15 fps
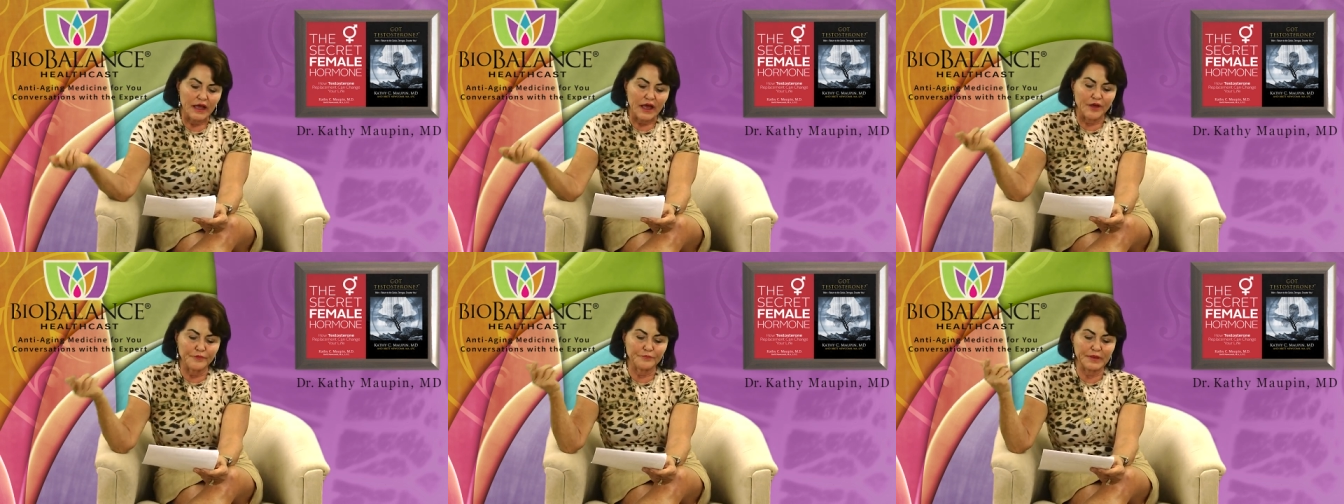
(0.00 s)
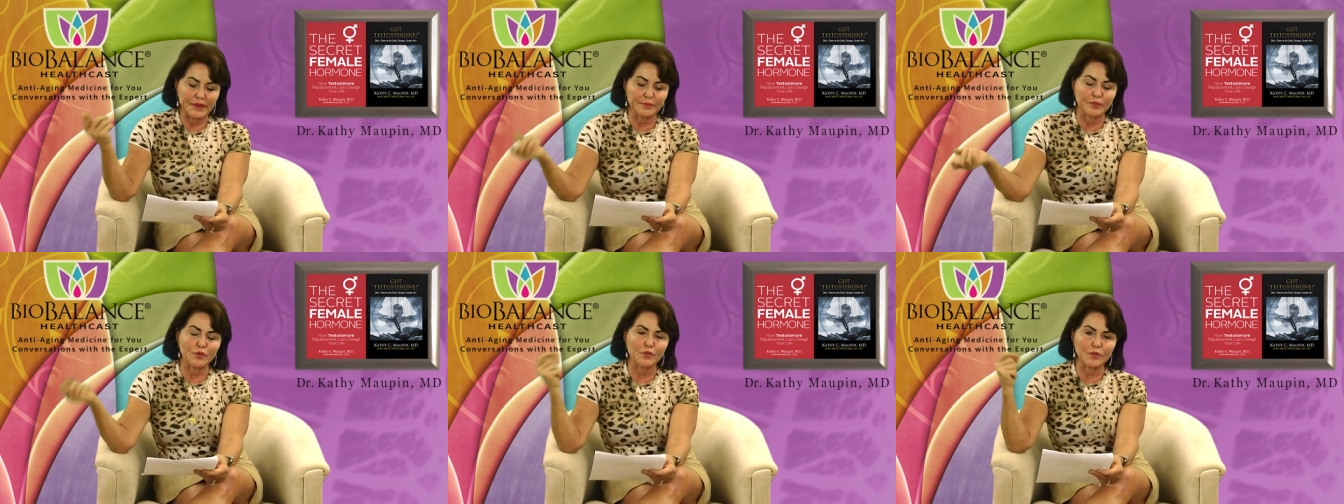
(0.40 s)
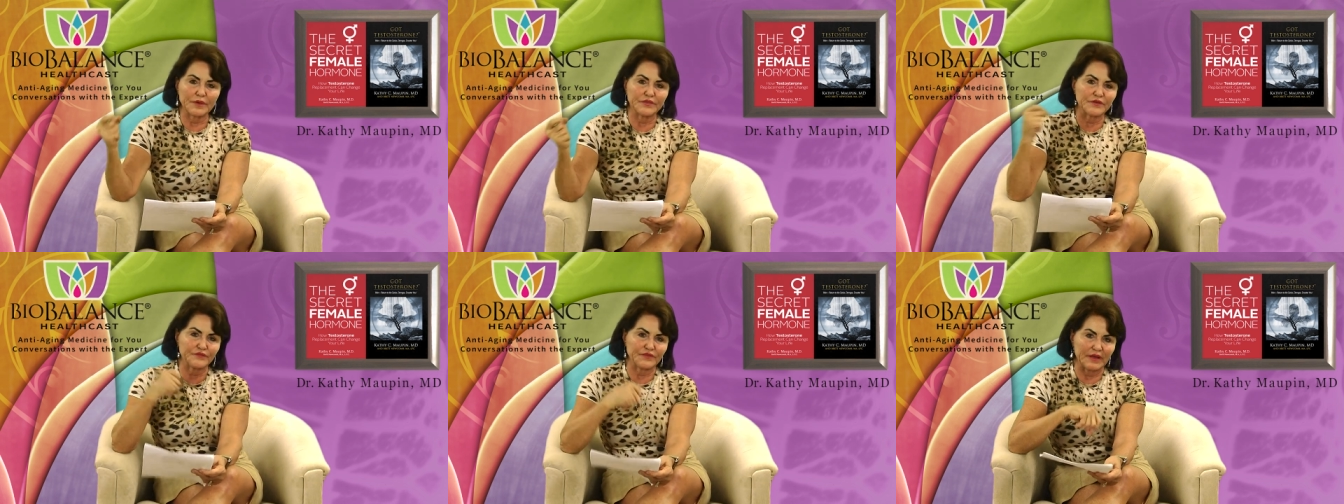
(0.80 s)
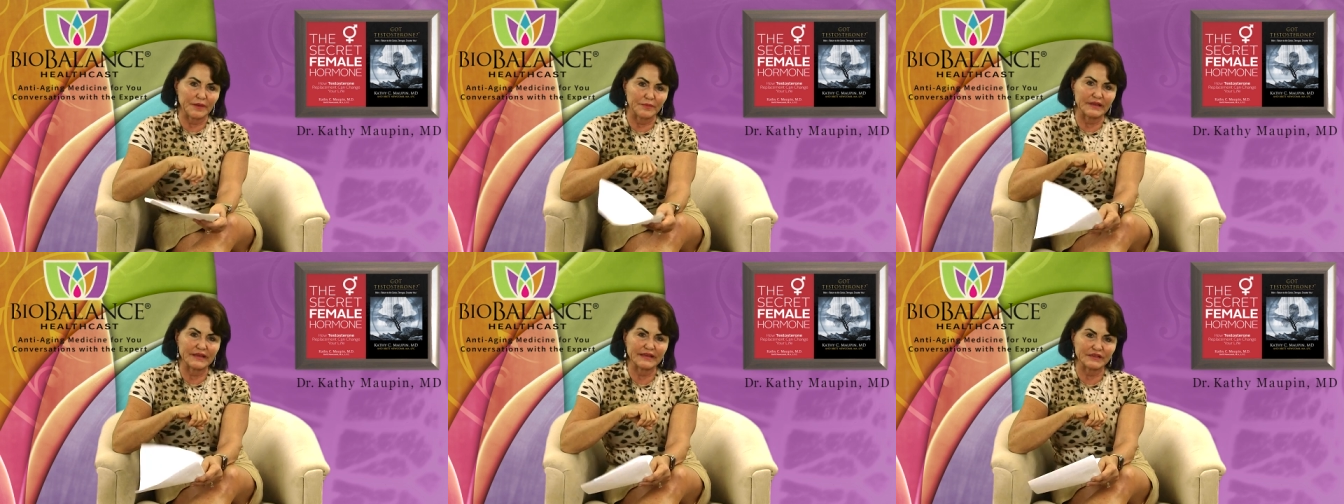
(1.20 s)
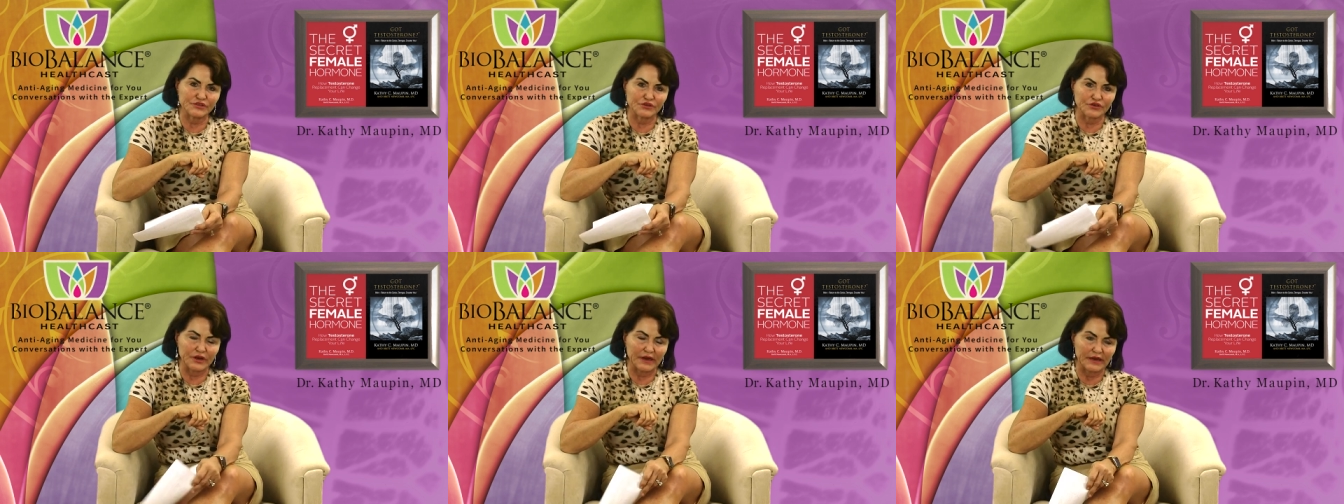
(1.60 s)
of people with a family
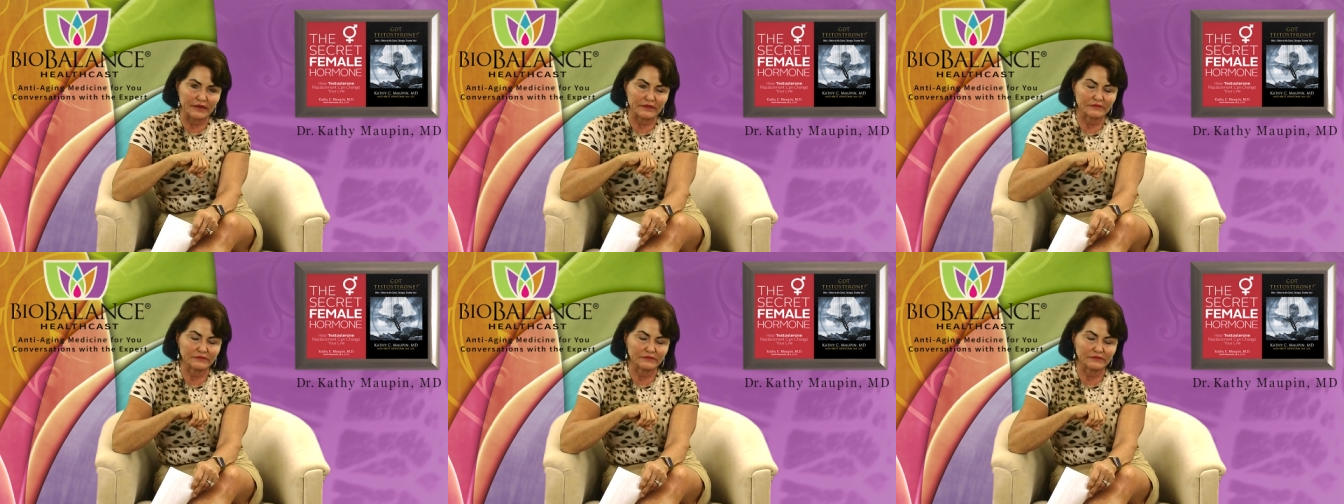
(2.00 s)
history